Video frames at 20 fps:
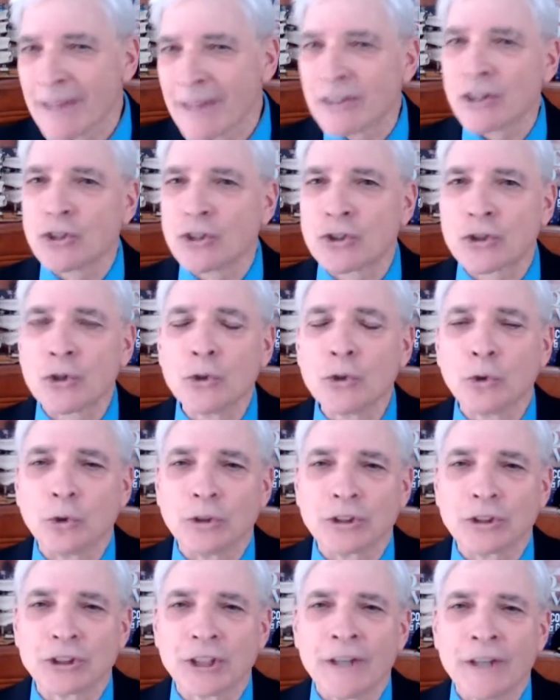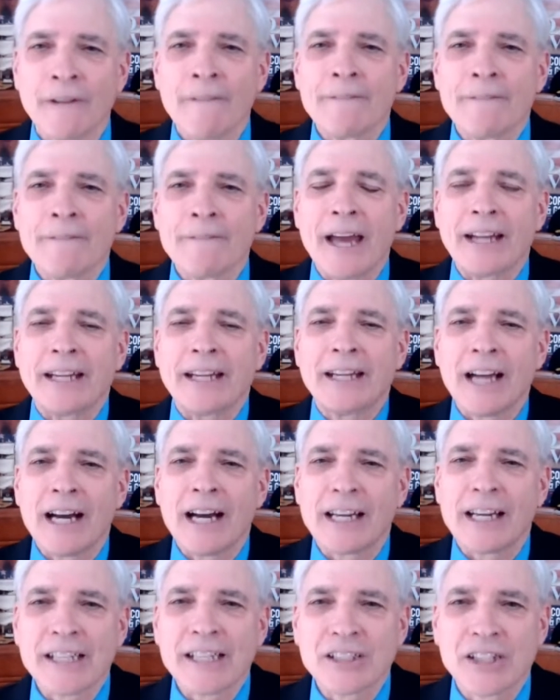The tools that
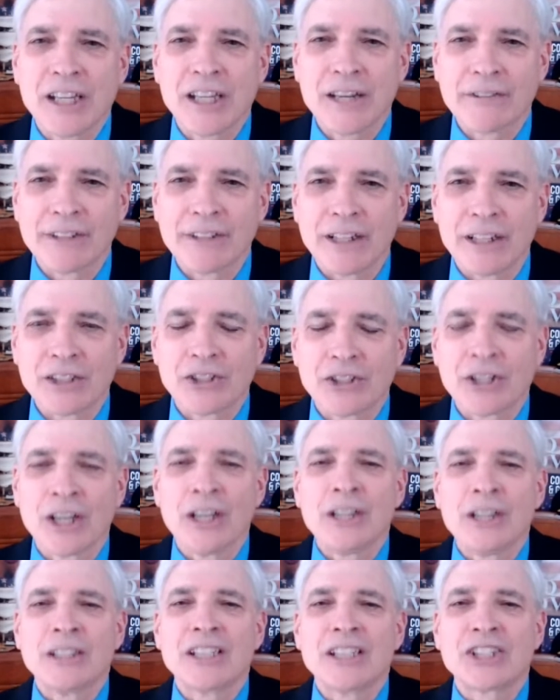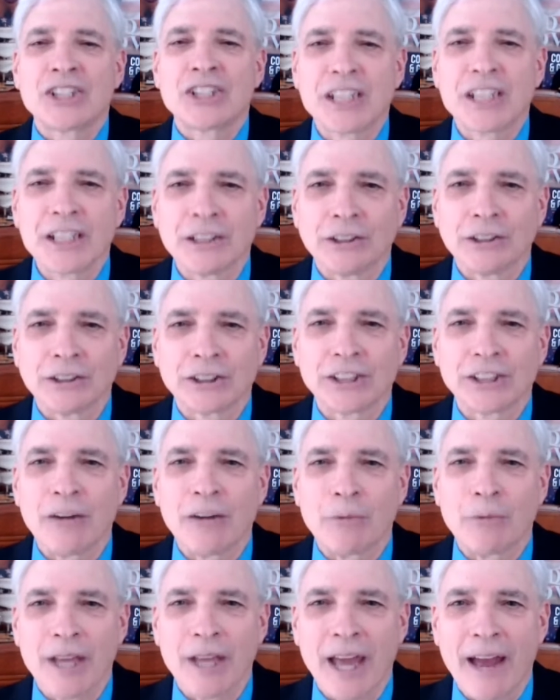God has given us, the skills
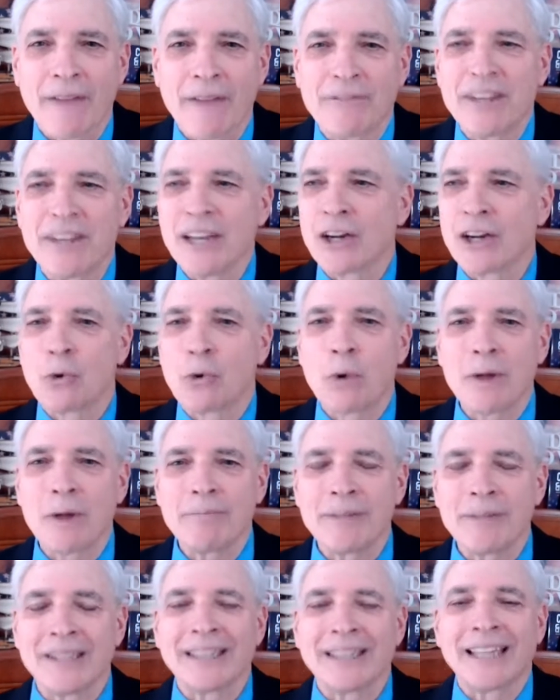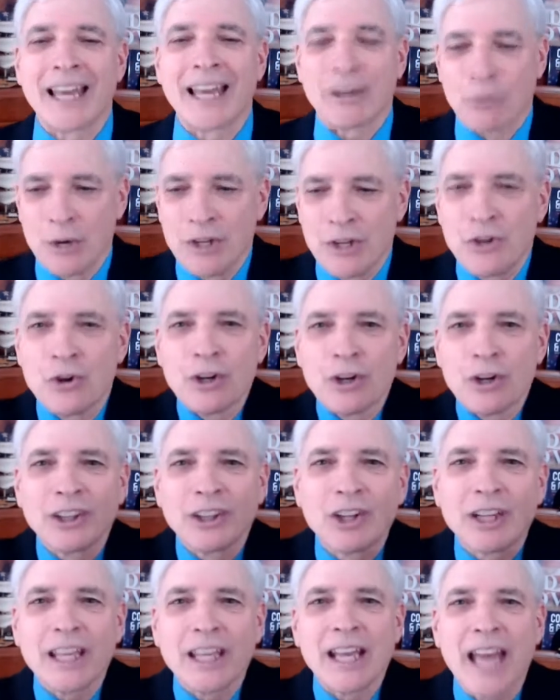that we have, the equipment like what you're
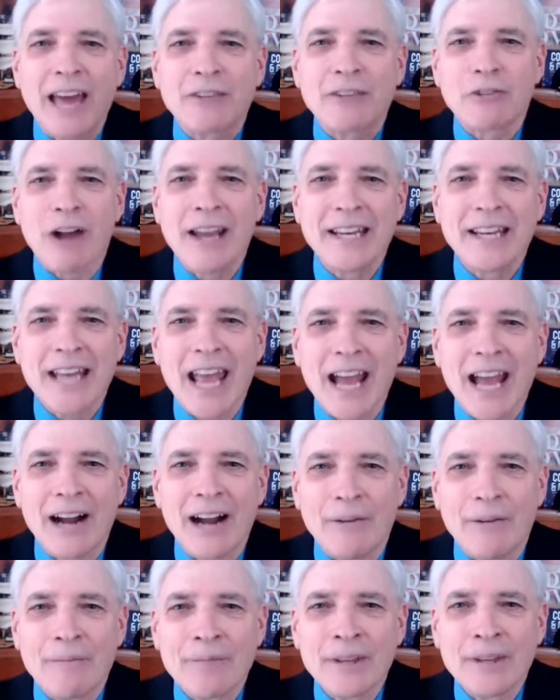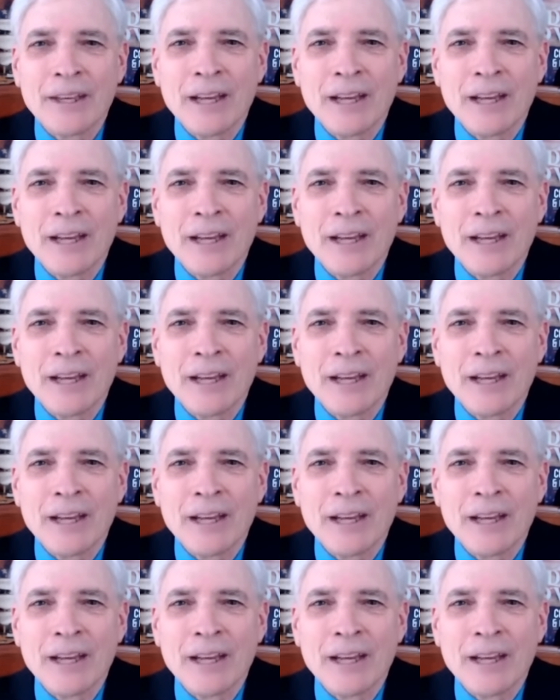looking at right now.